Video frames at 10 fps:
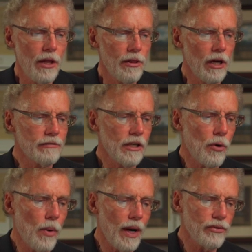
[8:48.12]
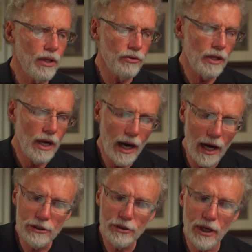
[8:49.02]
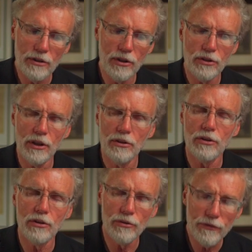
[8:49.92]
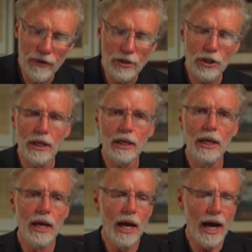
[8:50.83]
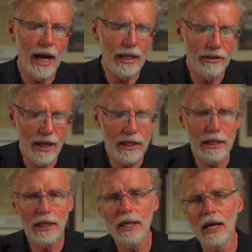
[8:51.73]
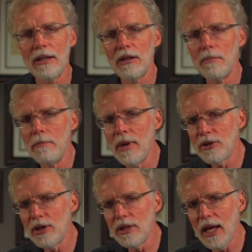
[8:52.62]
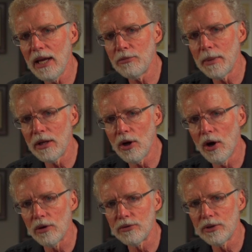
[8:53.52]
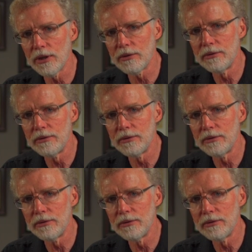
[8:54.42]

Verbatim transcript: Their request is contrary to Jesus' vision, identity, and the mission that he's been called to.